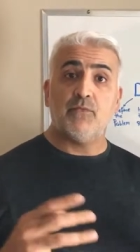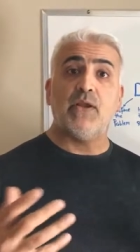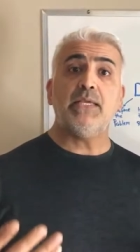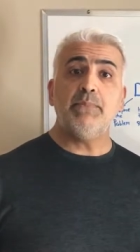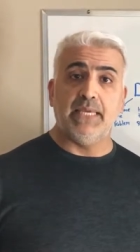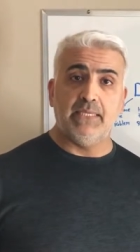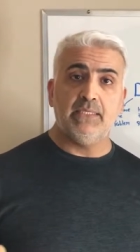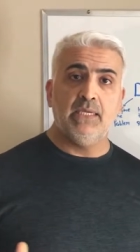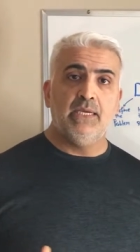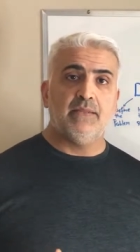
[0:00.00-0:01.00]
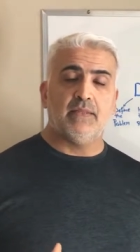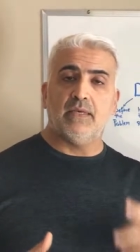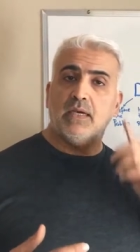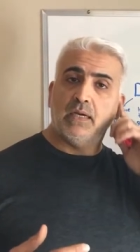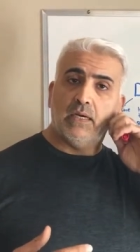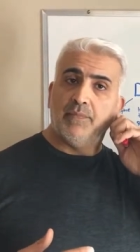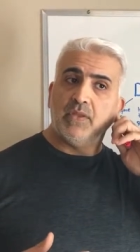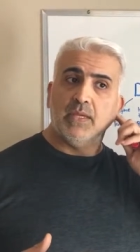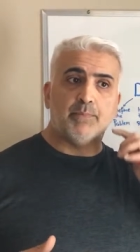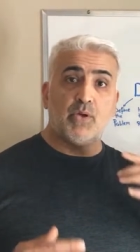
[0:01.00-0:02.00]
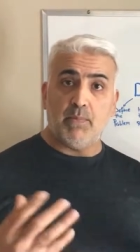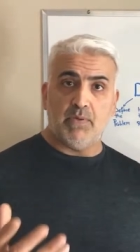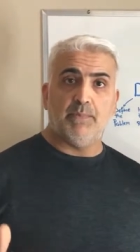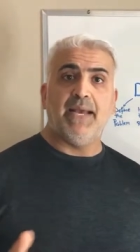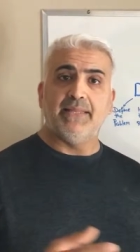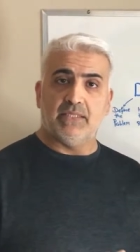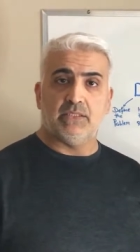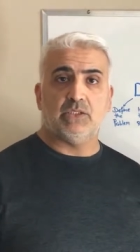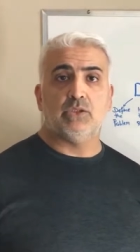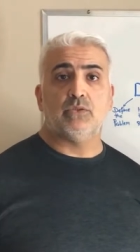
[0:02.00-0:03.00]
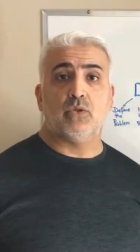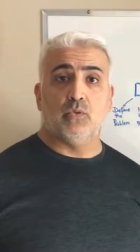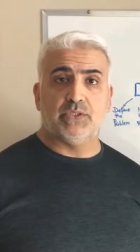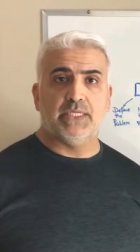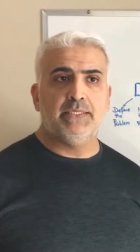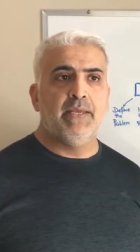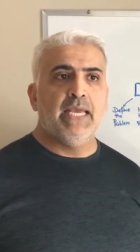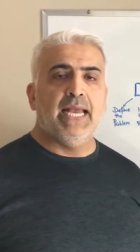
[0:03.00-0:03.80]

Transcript: framing the, the problem and the solution.